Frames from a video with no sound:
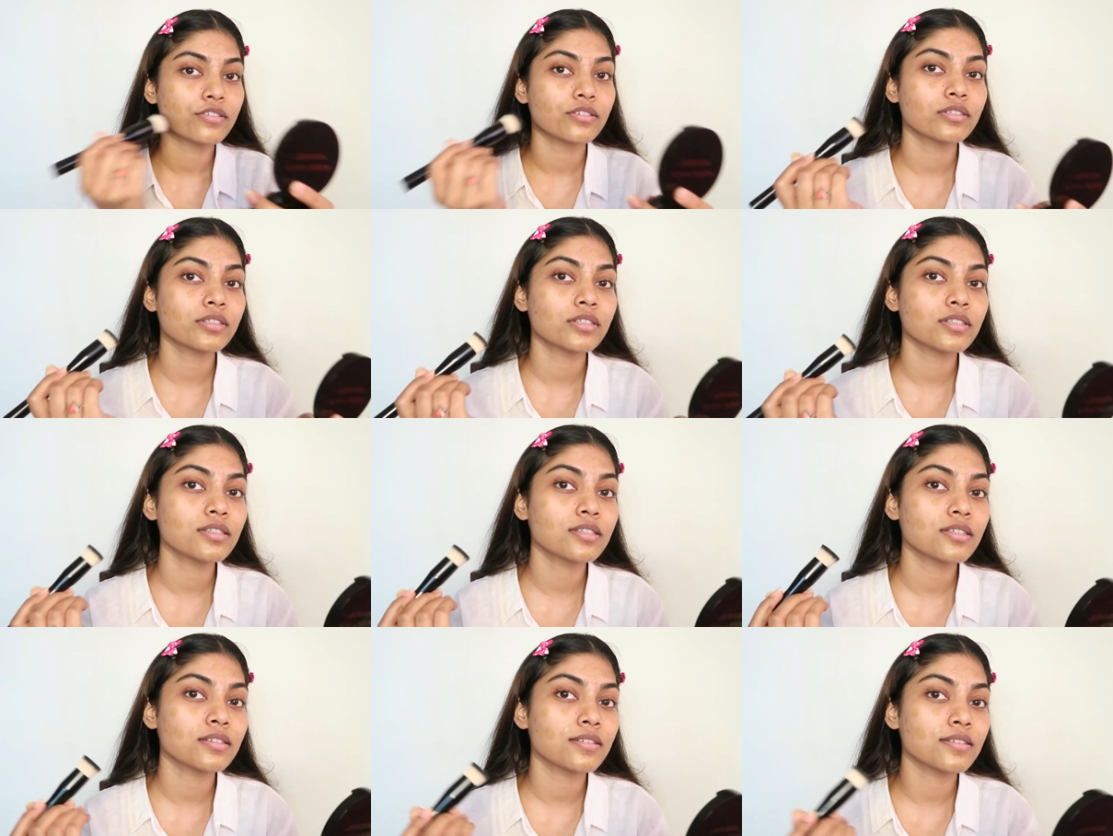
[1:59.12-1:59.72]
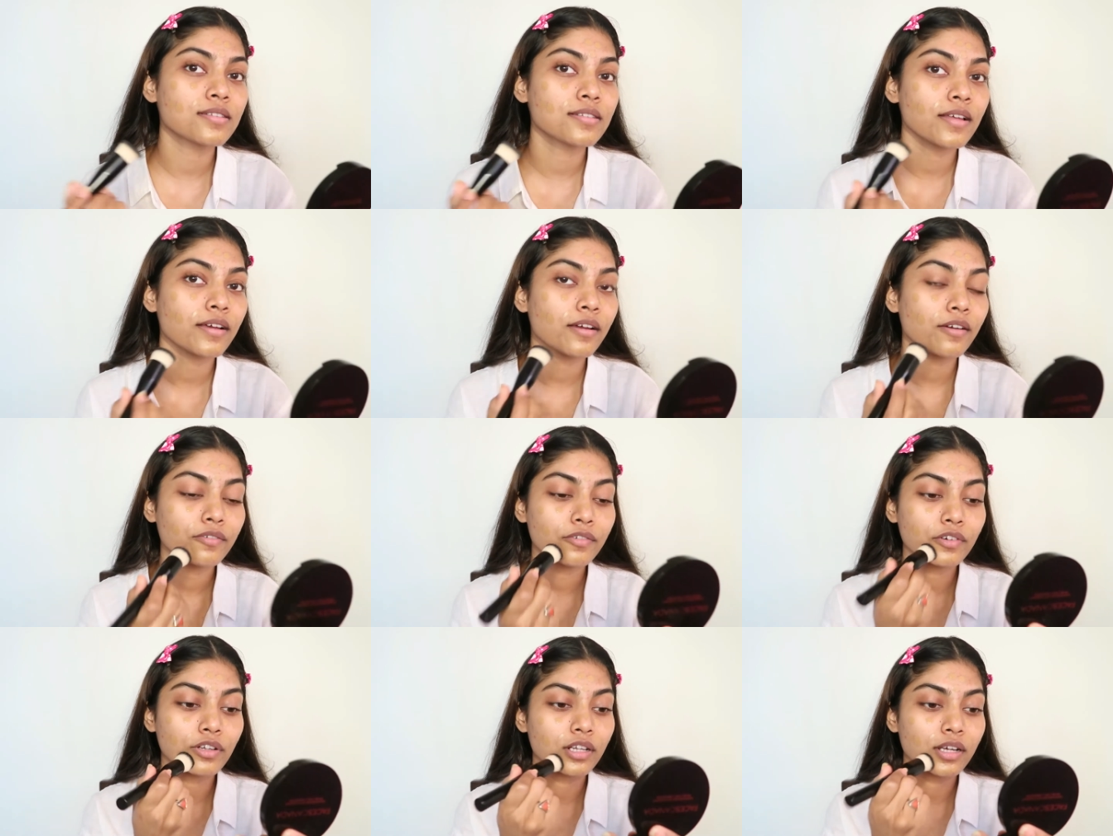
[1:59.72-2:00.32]
So since this is like
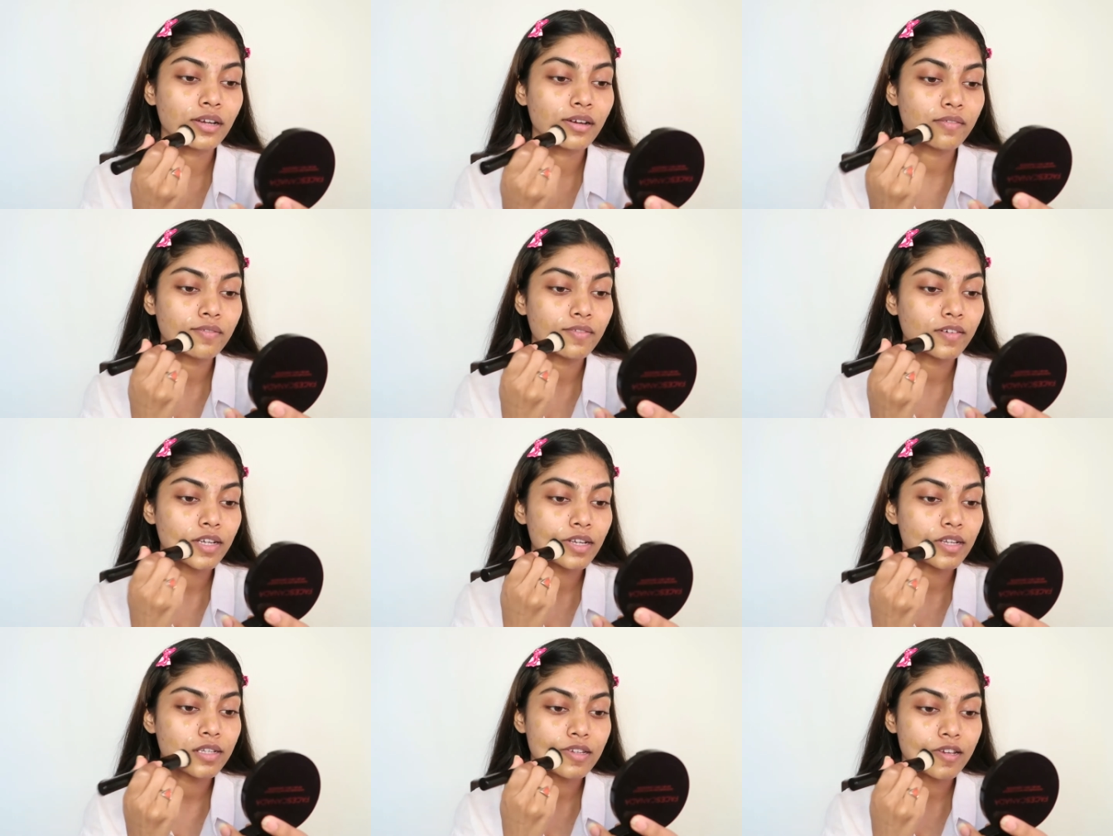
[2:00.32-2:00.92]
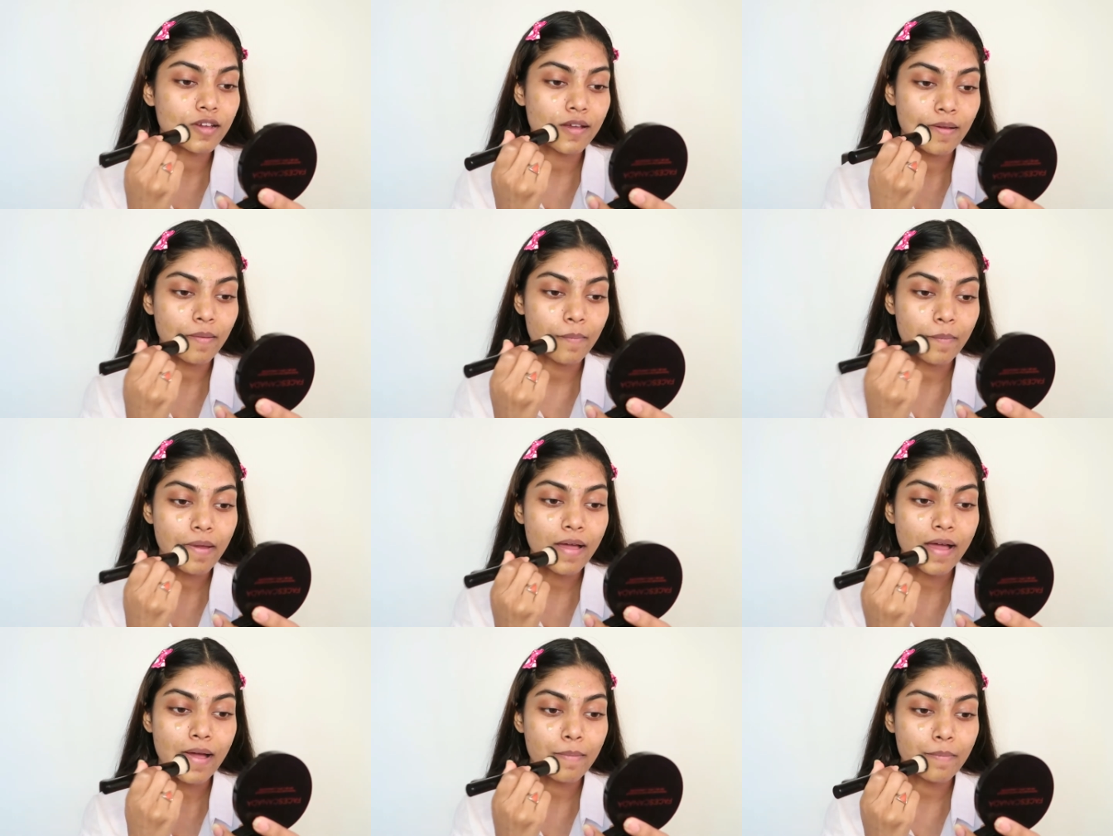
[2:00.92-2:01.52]
a full coverage,
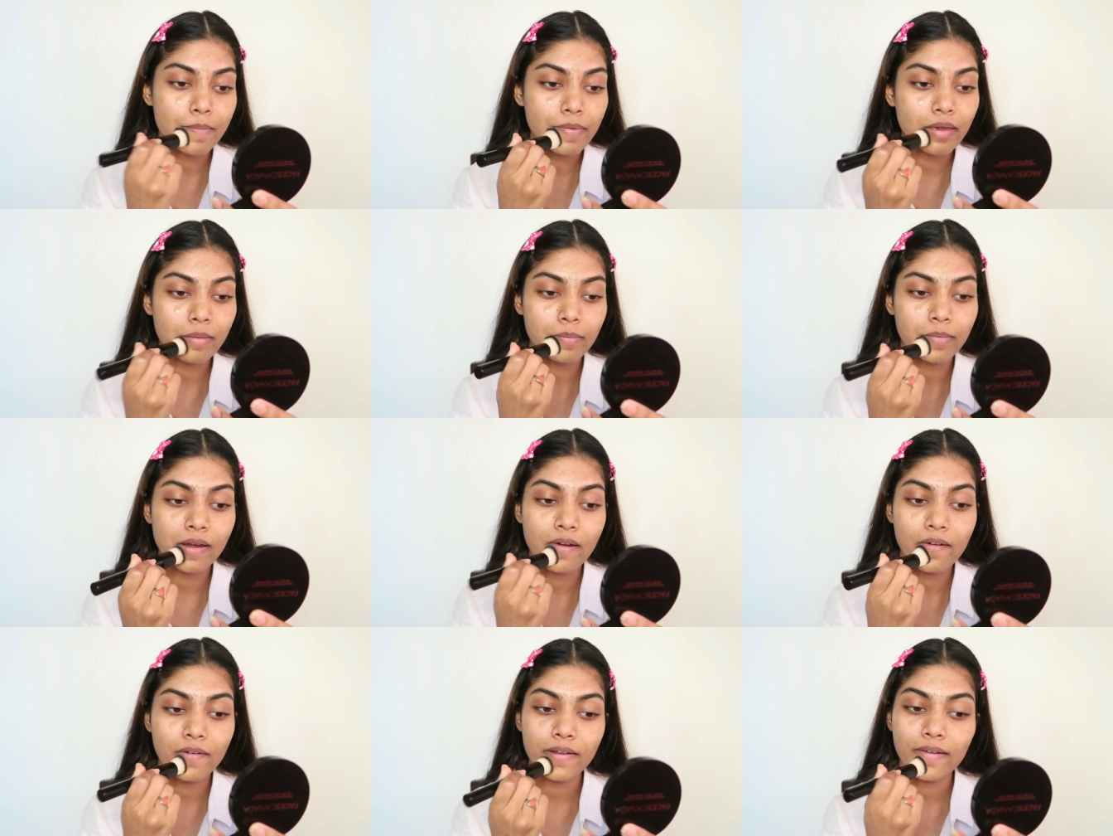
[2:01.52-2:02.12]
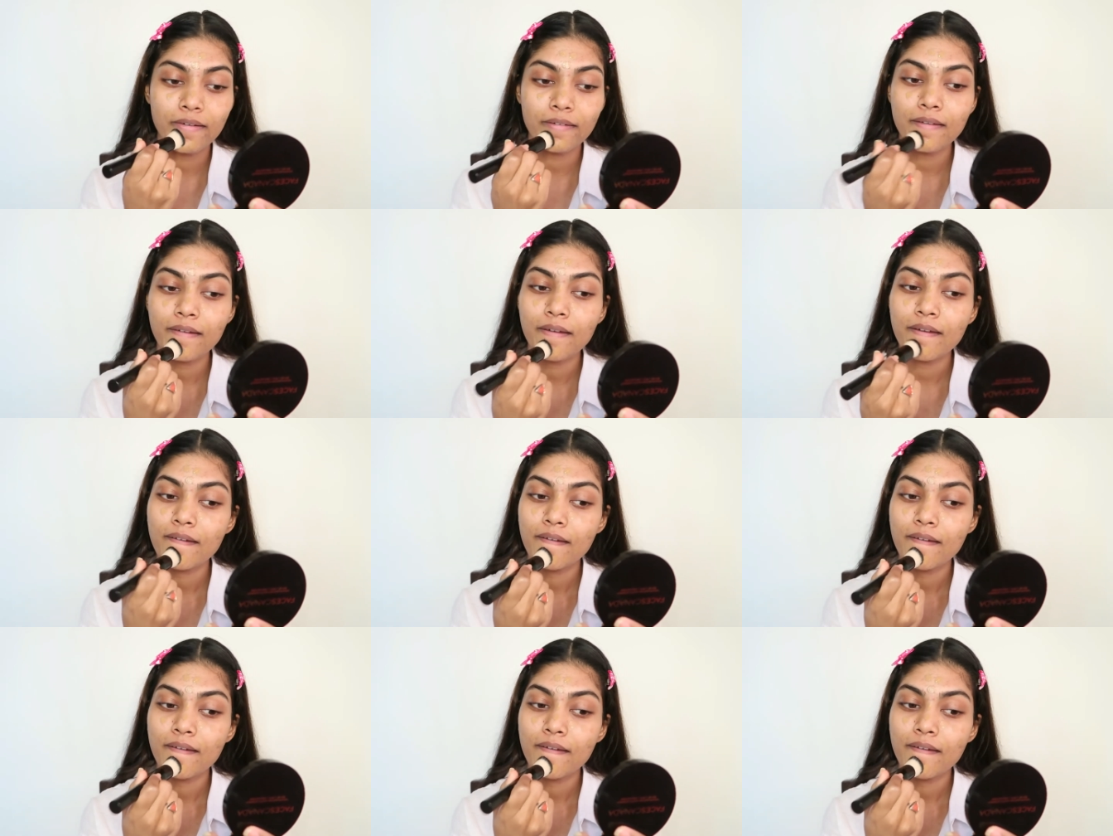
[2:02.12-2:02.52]
I'm happy about it,